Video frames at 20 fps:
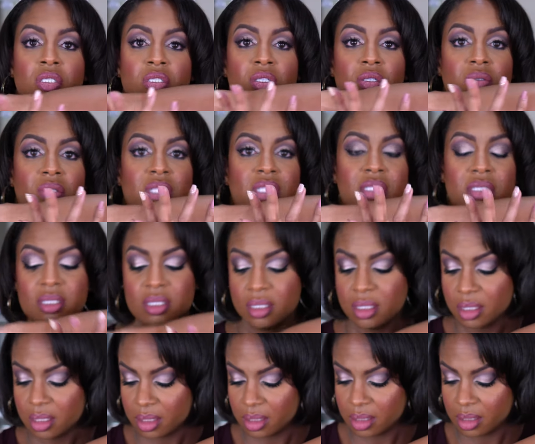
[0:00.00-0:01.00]
So this
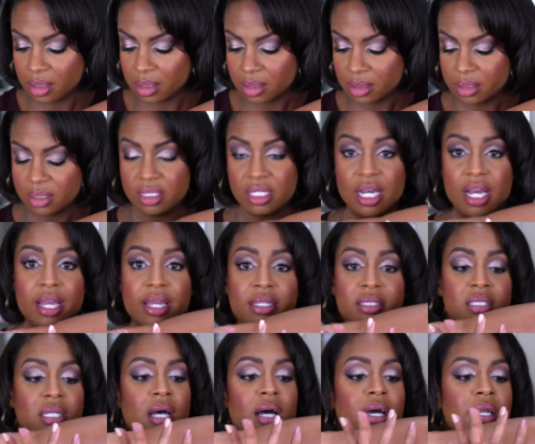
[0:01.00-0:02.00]
is
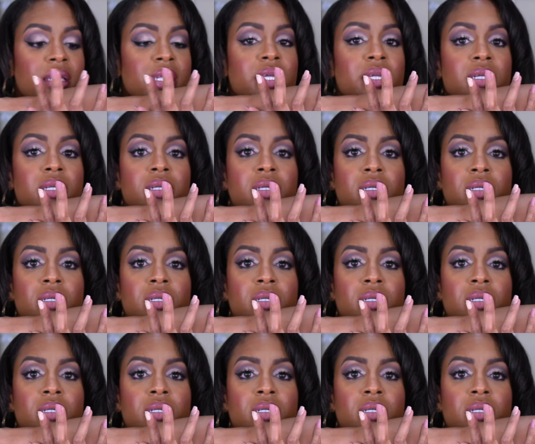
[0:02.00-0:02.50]
diatonic.